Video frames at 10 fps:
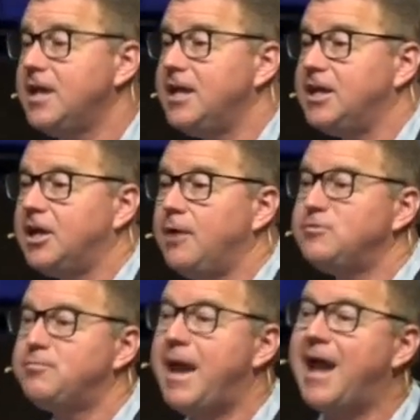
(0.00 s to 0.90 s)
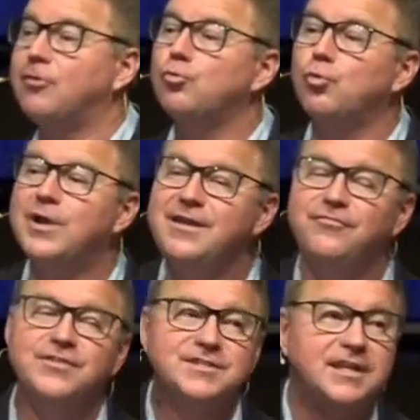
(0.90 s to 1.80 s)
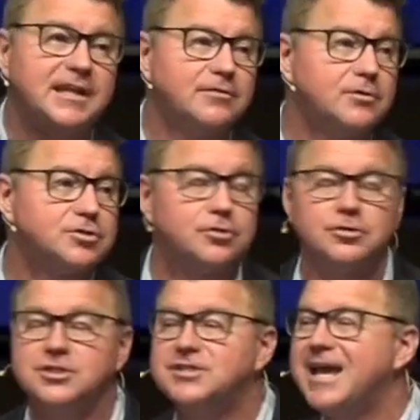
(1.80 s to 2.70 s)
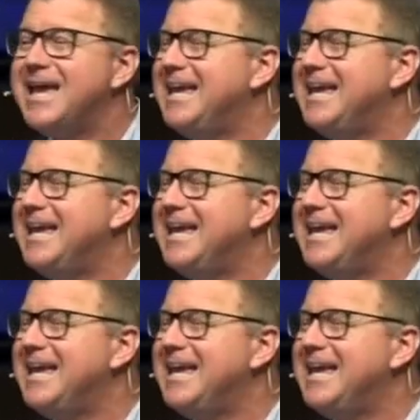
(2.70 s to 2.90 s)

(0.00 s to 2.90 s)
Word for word: He comes back revisiting those churches.